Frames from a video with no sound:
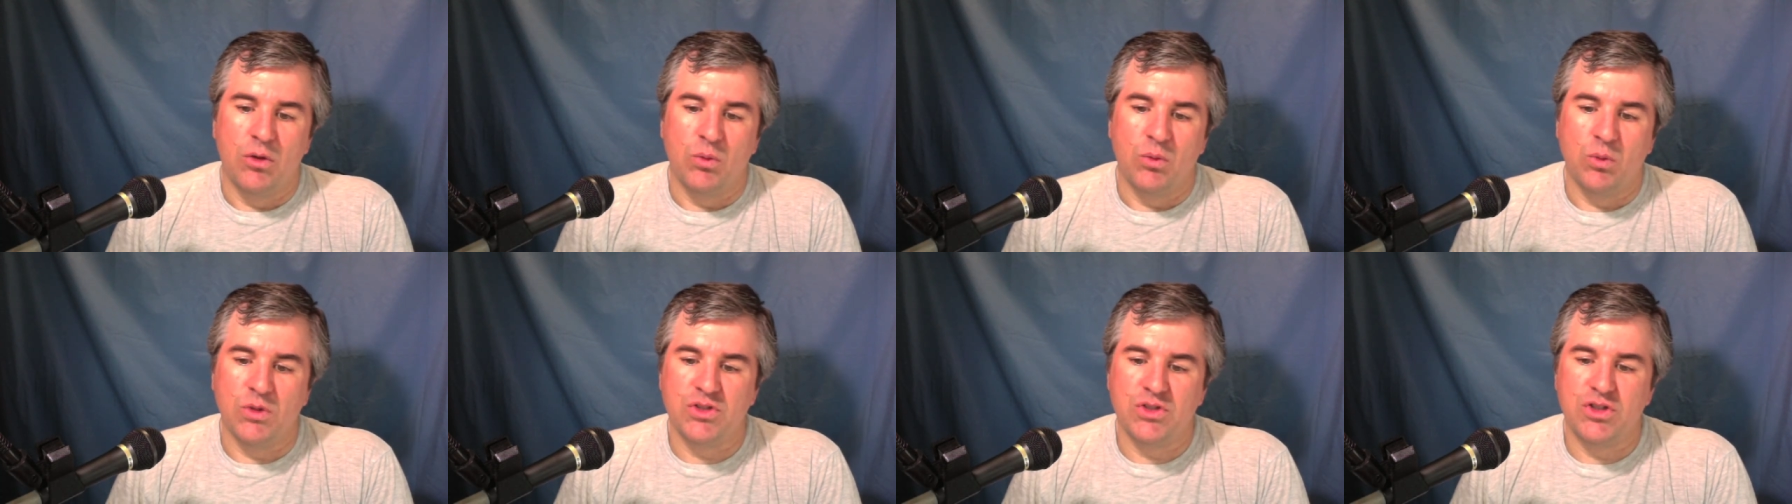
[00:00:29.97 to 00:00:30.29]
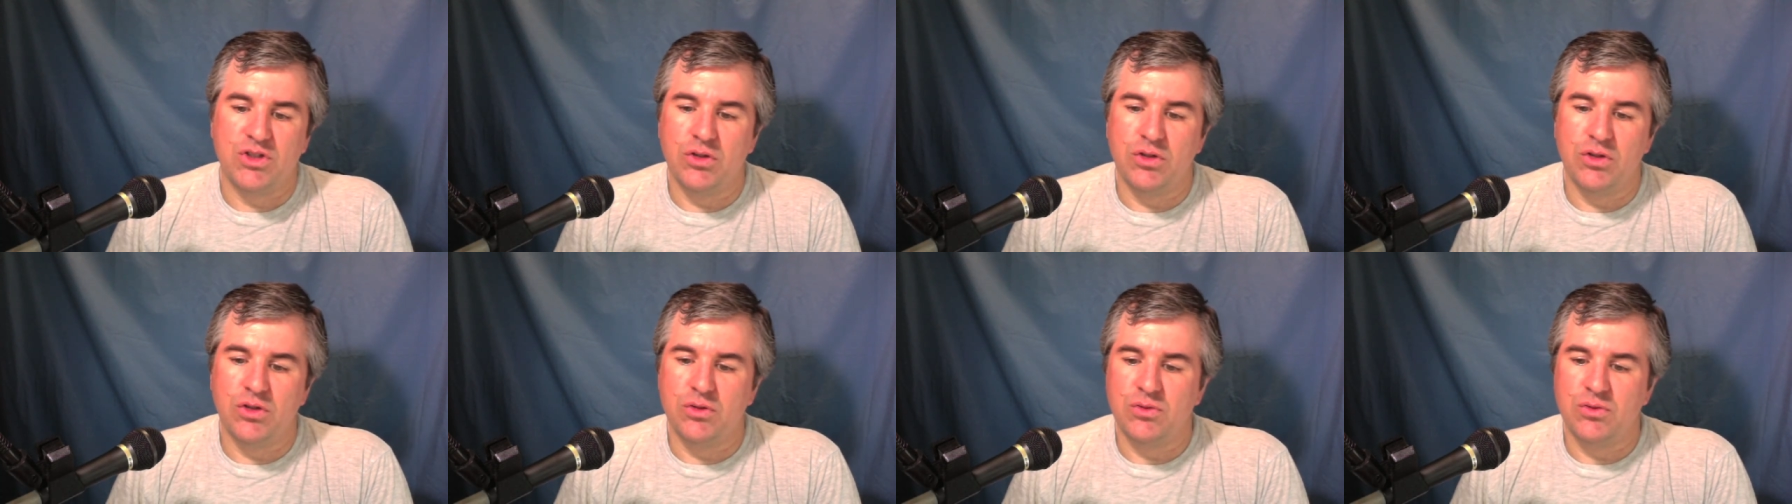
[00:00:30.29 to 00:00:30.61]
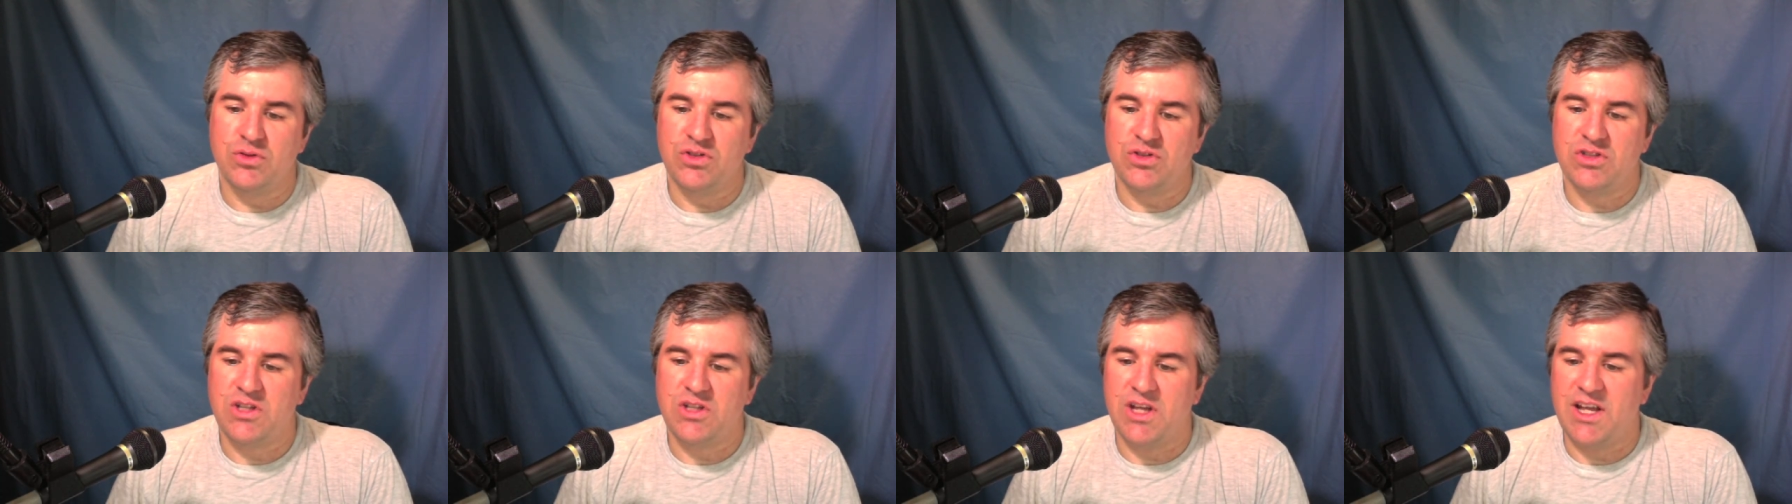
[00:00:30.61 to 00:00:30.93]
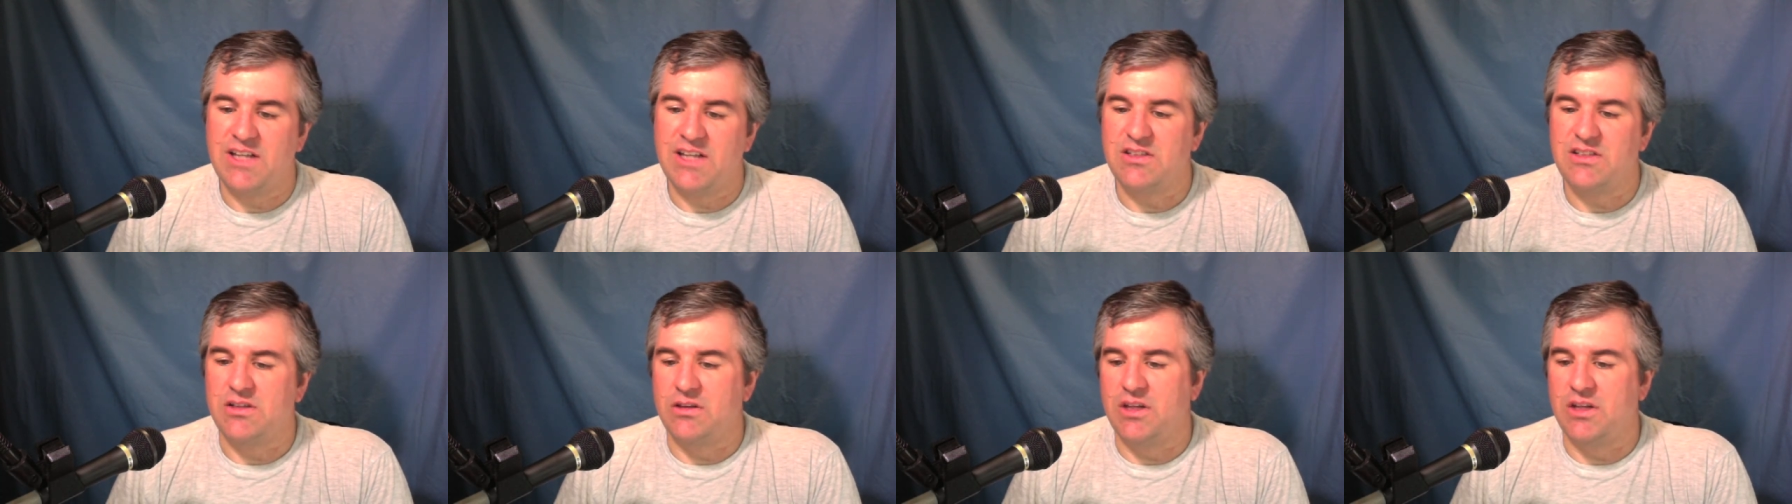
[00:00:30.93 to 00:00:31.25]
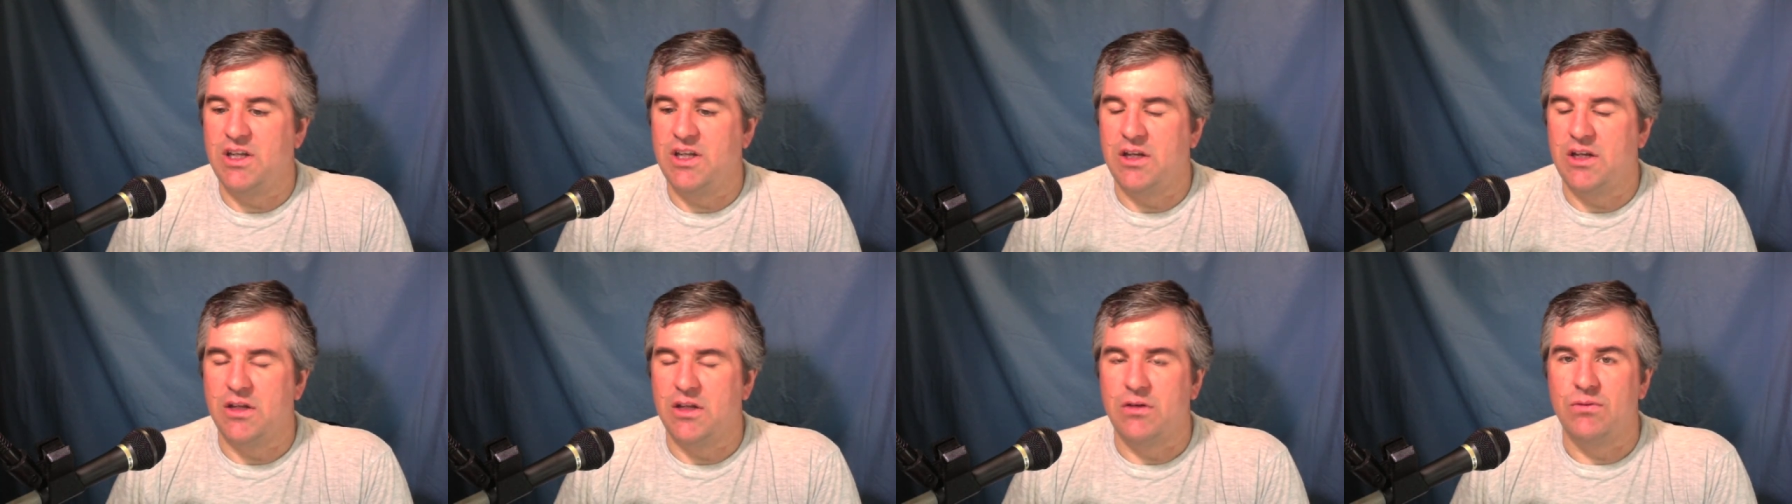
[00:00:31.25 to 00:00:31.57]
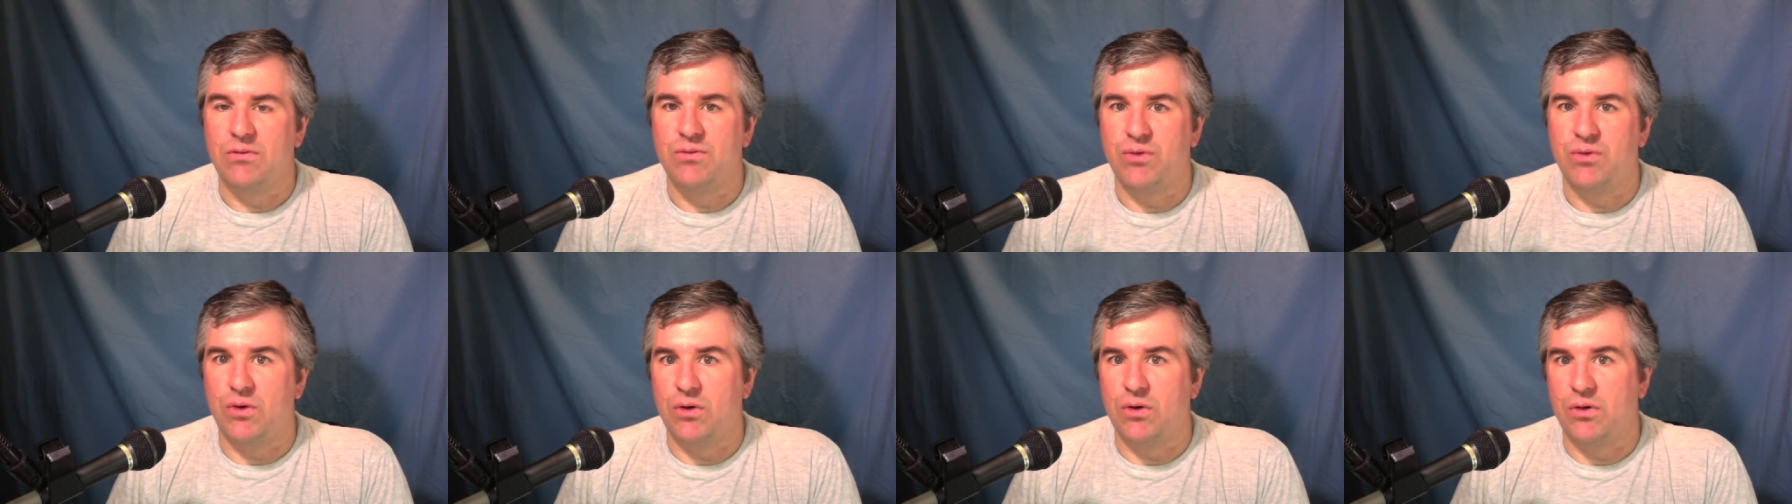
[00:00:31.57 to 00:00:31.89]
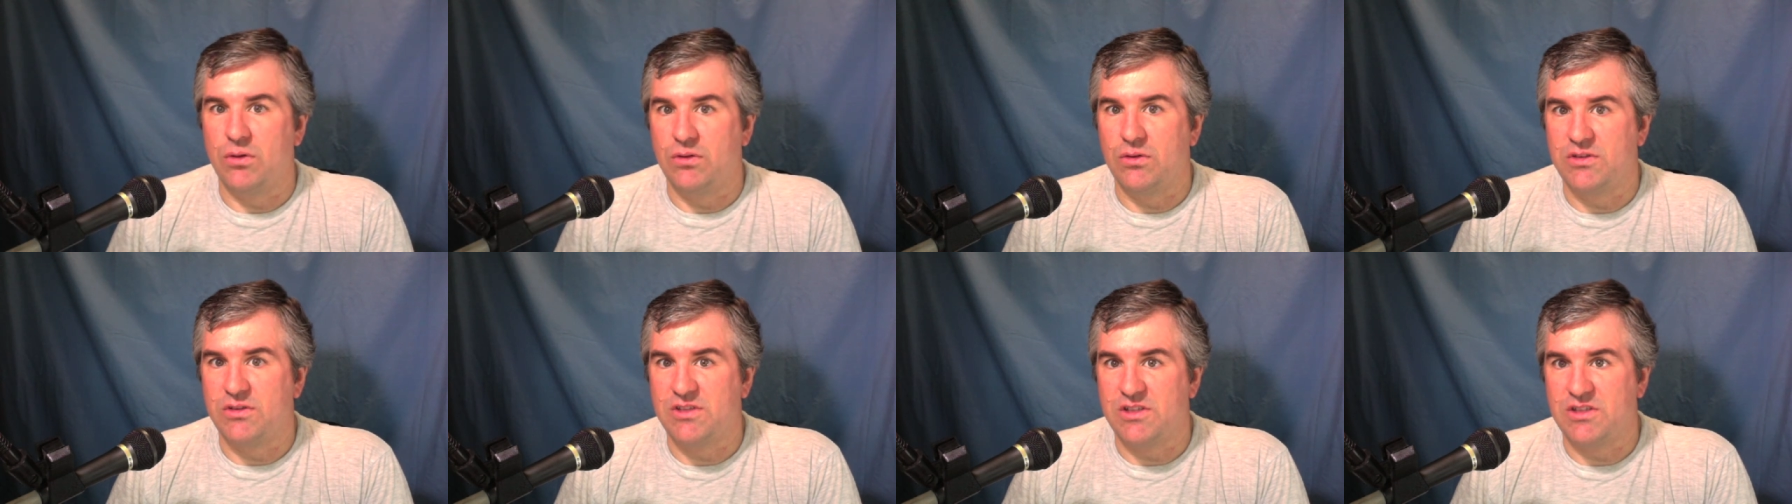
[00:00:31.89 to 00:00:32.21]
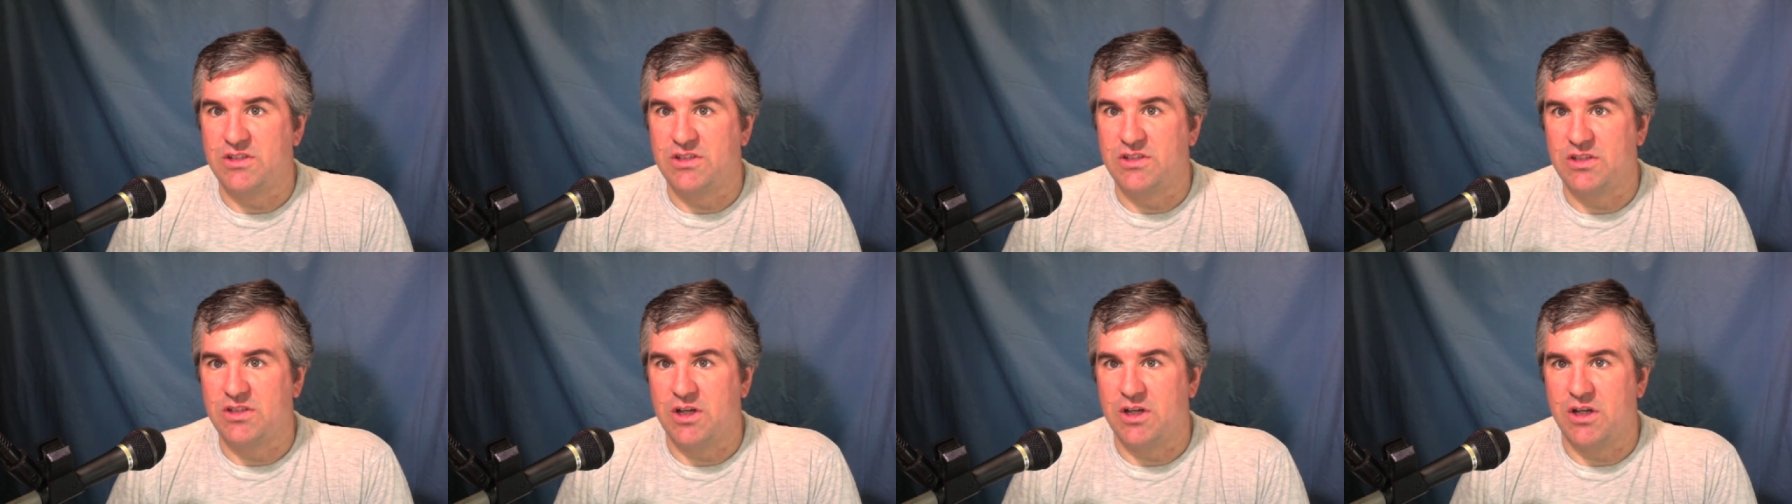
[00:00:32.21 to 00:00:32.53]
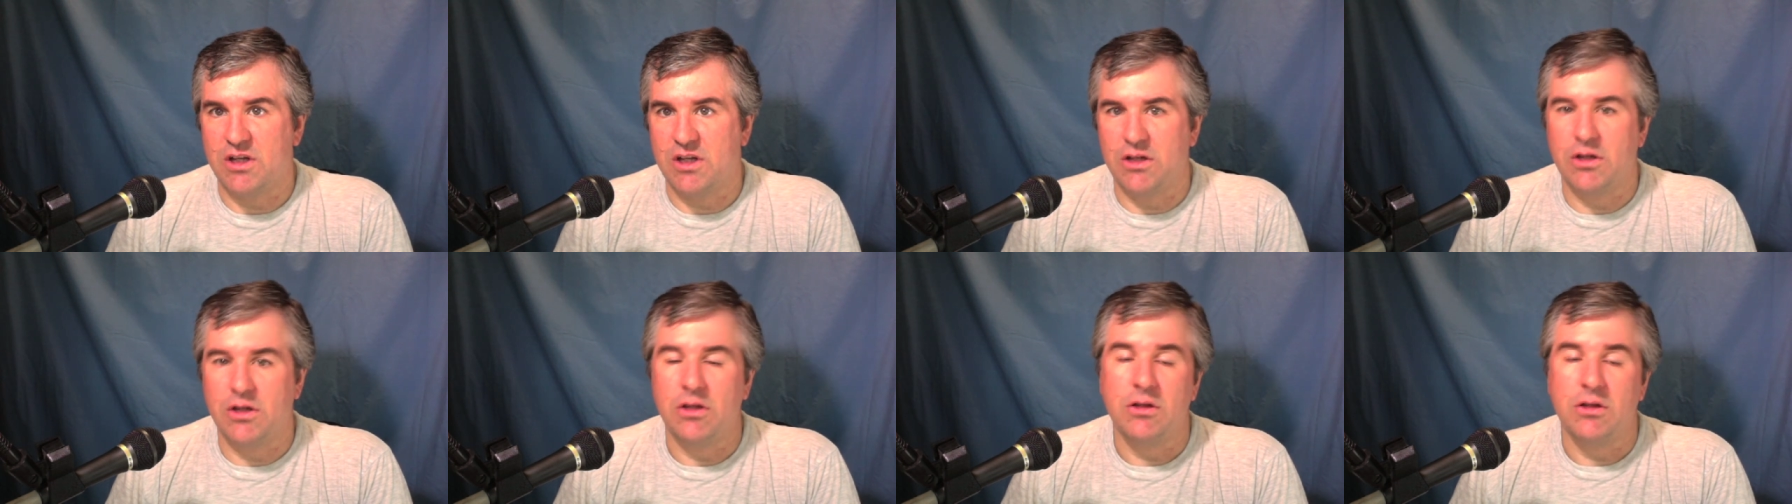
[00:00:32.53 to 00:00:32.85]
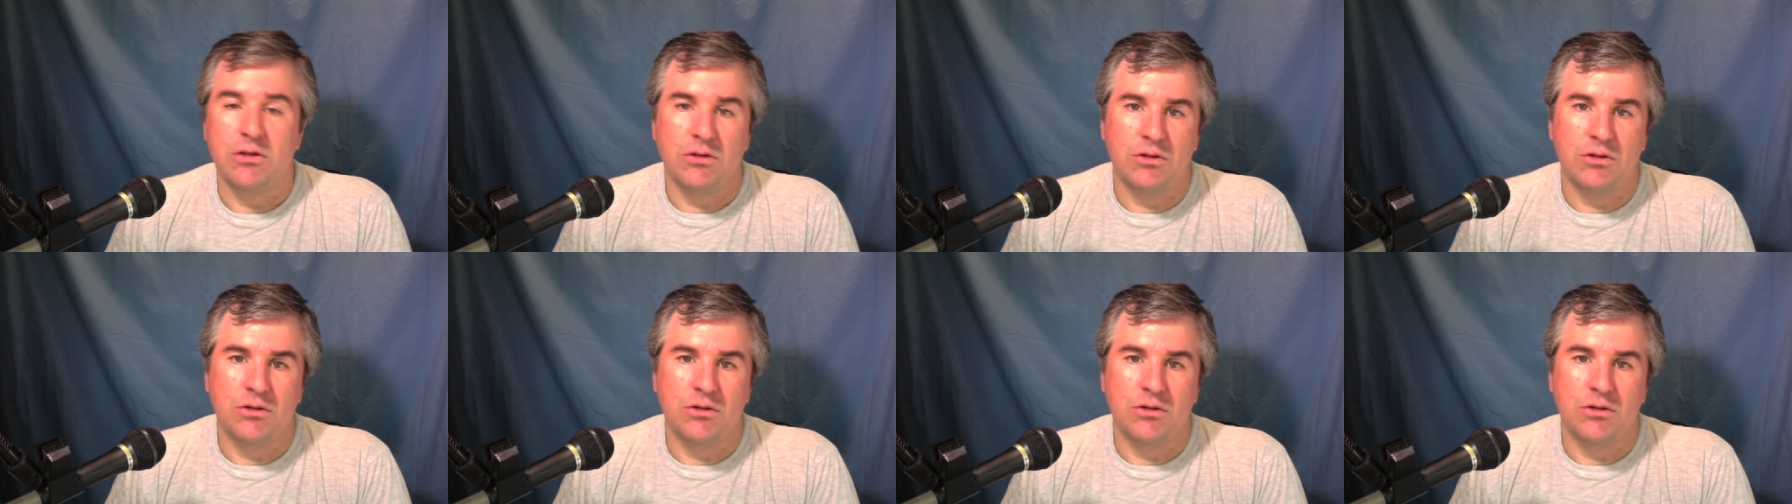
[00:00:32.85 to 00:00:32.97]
was used as a lead-in for Hulsey-san